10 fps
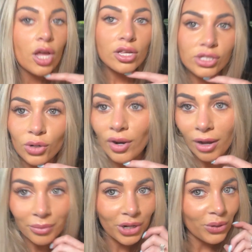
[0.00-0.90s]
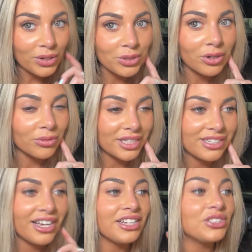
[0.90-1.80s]
So now I'm gonna go into
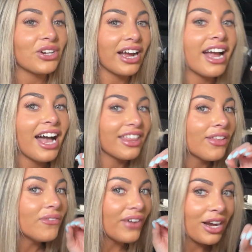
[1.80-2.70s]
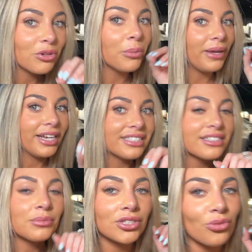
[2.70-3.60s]
Aritzia and try on the viral pants.
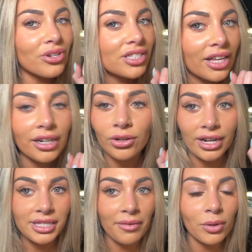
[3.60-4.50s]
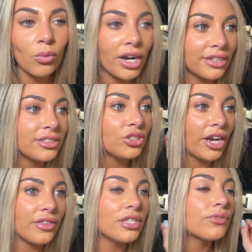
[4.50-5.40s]
I'm so excited, you guys. I've been wanting to try
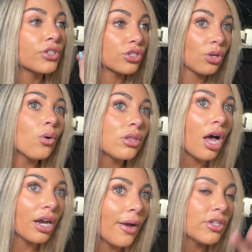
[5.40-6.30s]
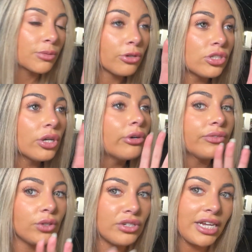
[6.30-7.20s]
these for so long. I was supposed to go a
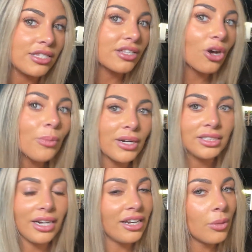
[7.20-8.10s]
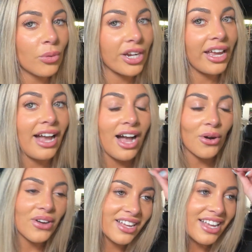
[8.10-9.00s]
few days ago, but it didn't end up working
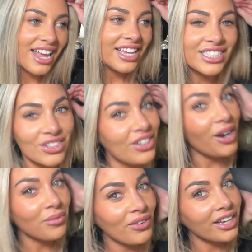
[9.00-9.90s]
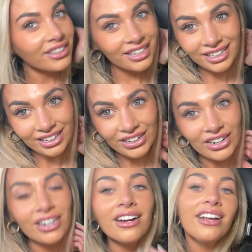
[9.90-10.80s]
out. So now I'm finally
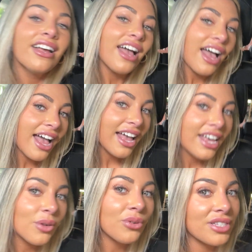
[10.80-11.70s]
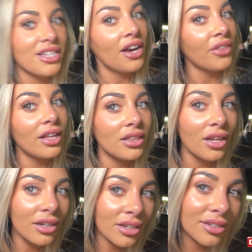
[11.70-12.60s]
here and we'll see how they
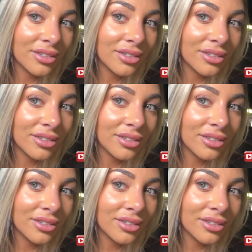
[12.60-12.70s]
look.